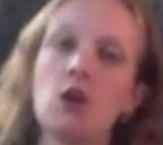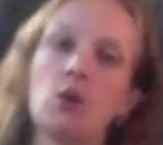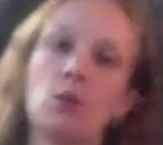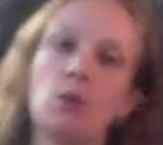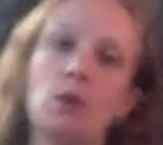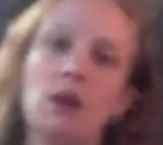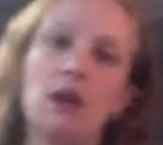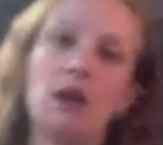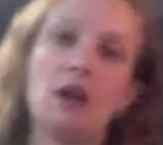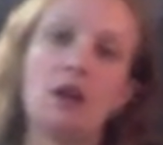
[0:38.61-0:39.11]

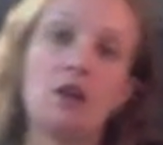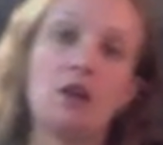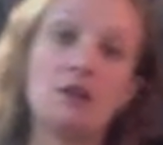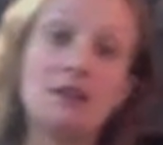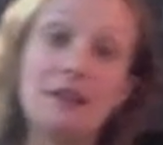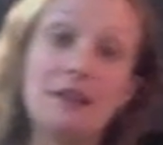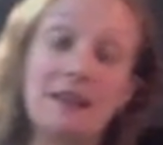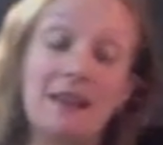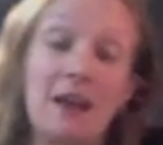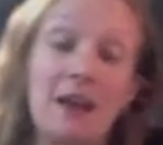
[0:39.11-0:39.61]
we are
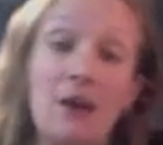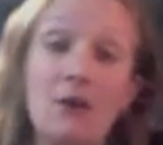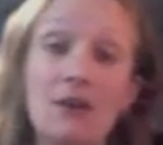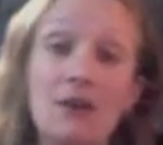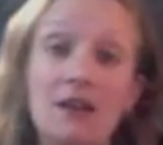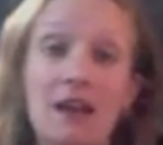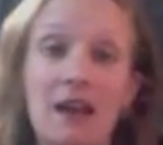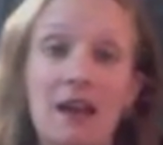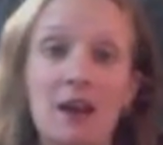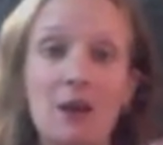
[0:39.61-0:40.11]
taking out
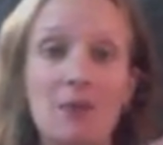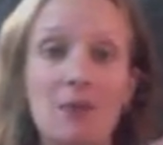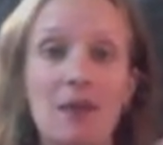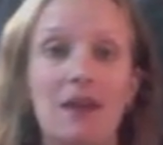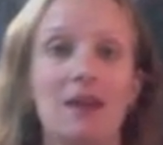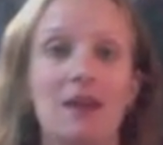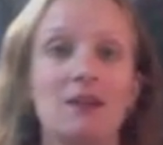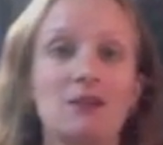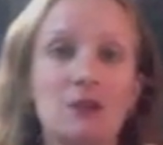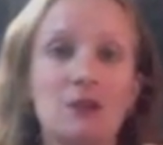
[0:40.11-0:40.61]
again our
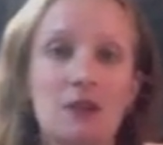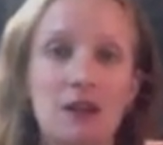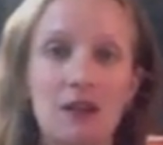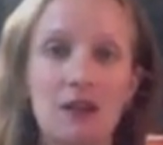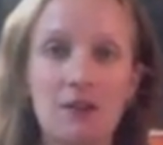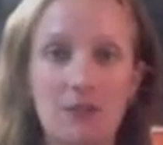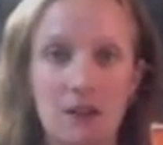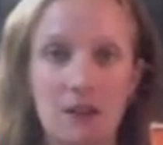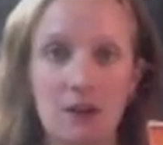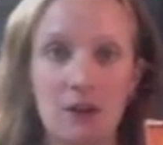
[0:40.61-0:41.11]
baking soda and
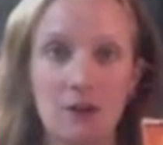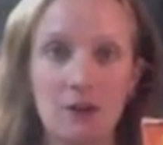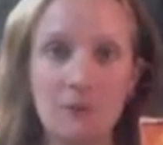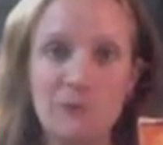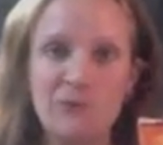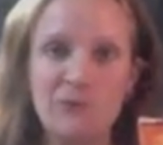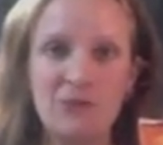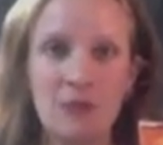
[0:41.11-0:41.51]
our vinegar